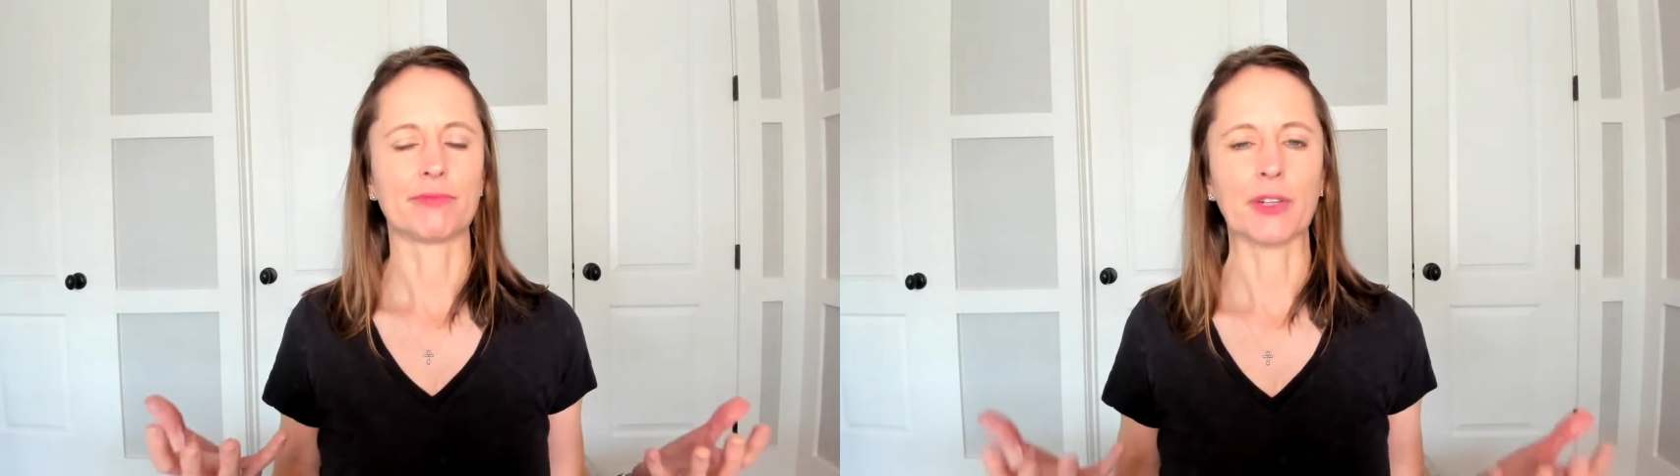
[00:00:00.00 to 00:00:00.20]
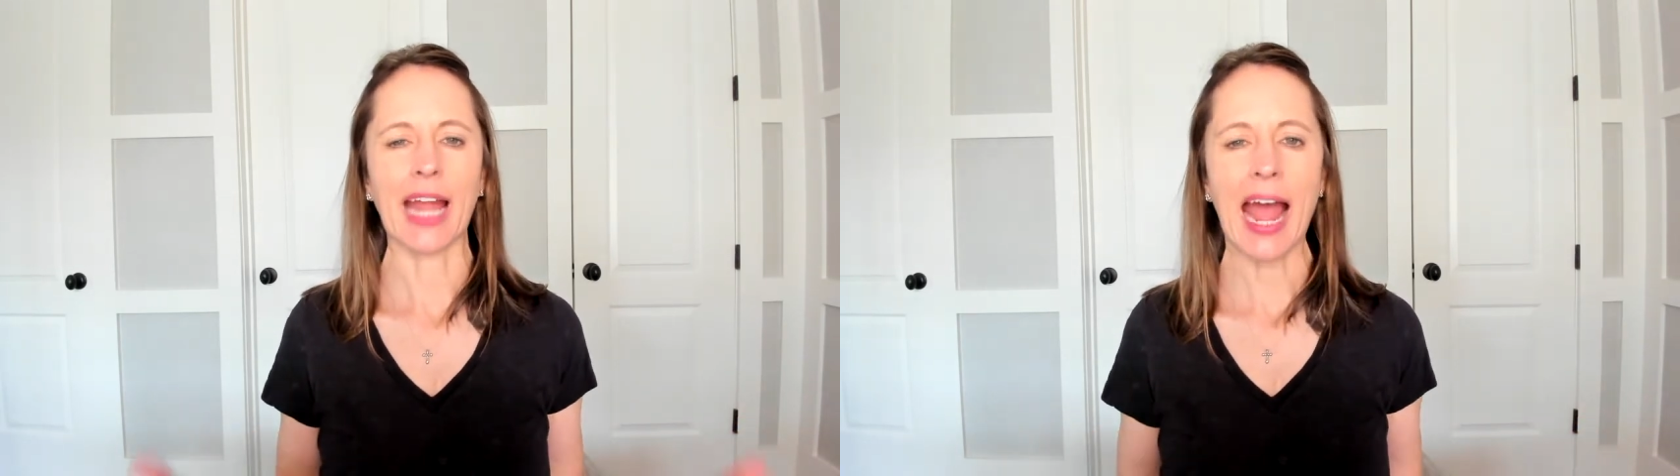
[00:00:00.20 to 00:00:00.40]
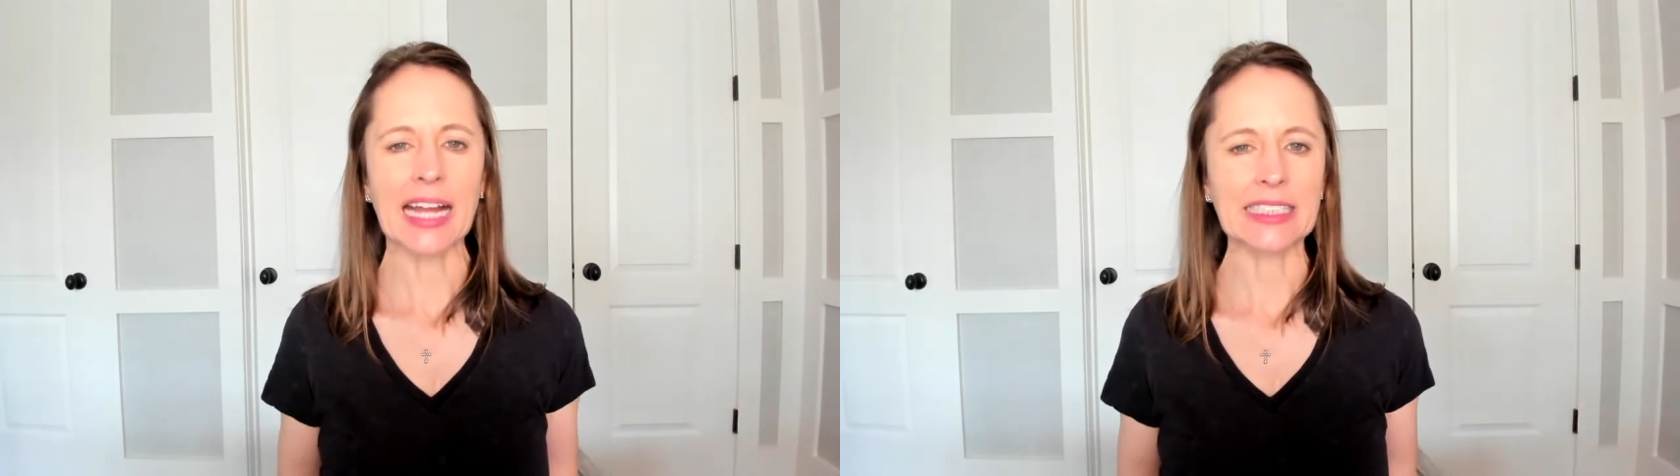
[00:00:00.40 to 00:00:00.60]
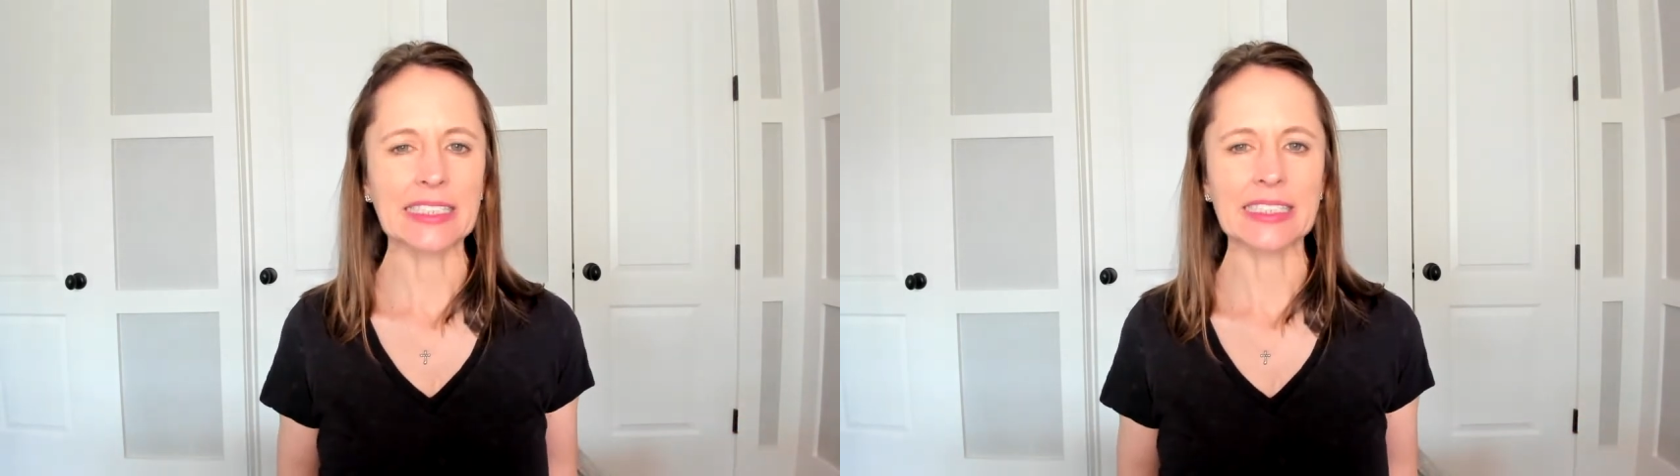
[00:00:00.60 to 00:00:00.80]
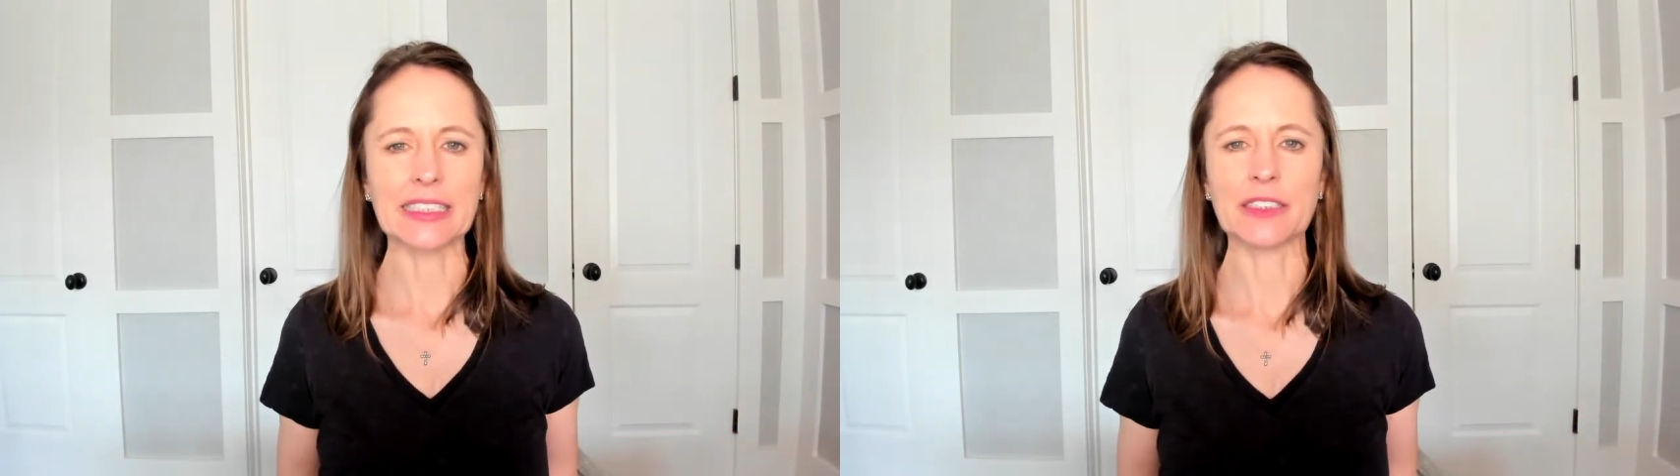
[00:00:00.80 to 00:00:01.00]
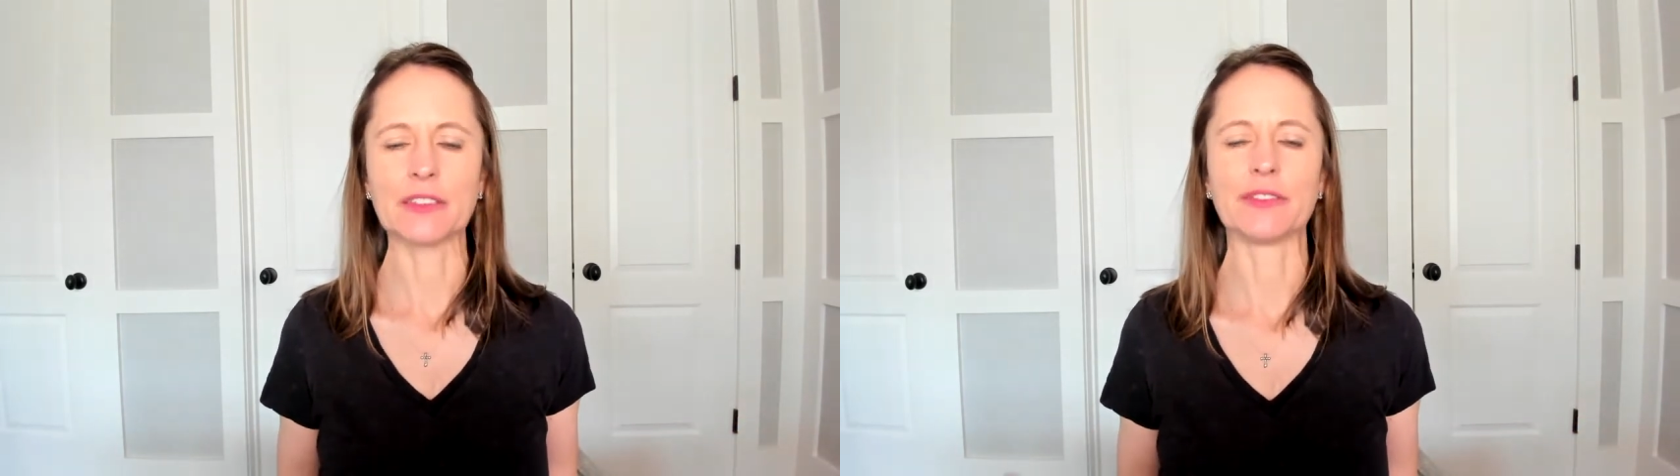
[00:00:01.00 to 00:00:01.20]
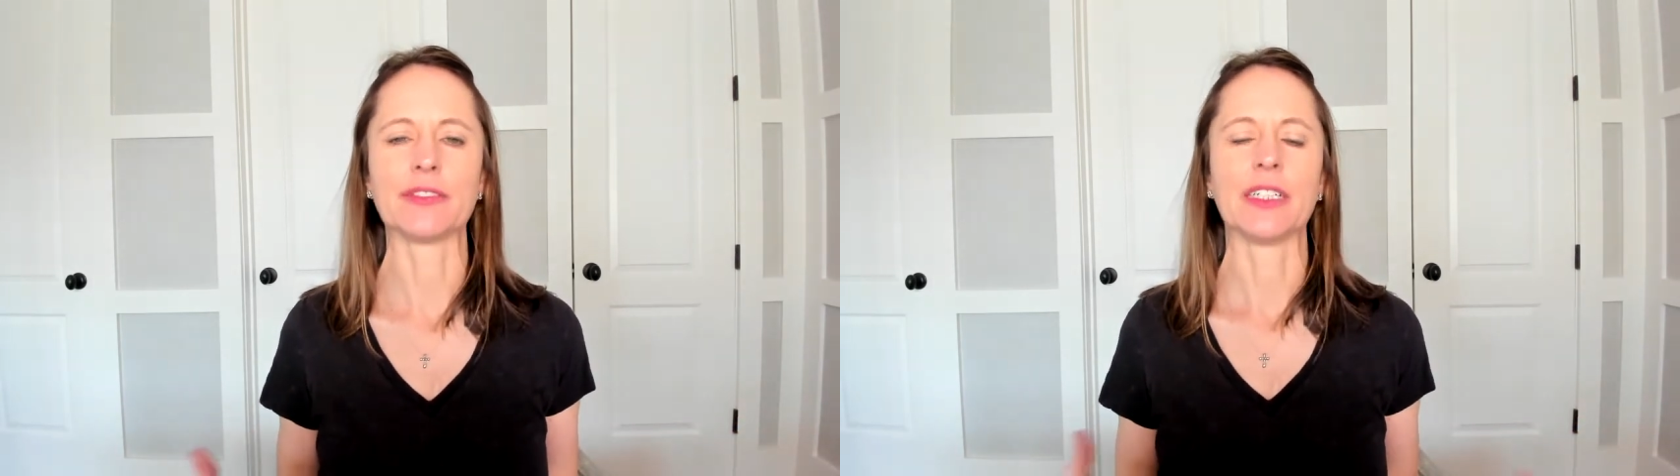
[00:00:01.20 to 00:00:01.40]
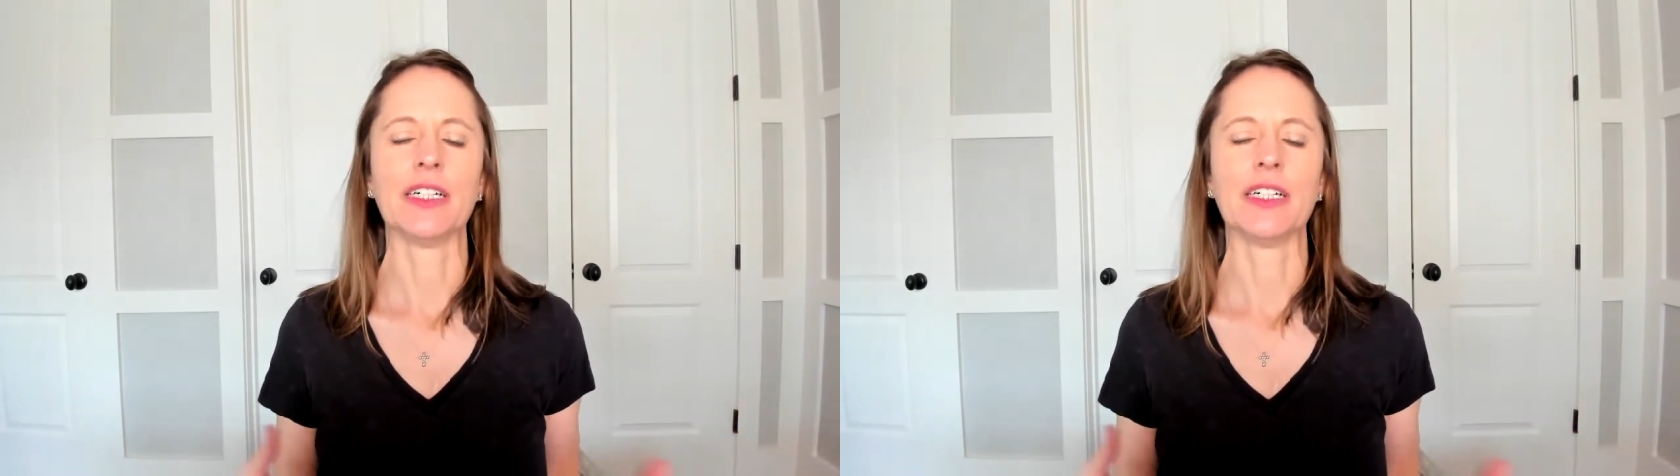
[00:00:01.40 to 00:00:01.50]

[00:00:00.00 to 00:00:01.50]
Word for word: reactive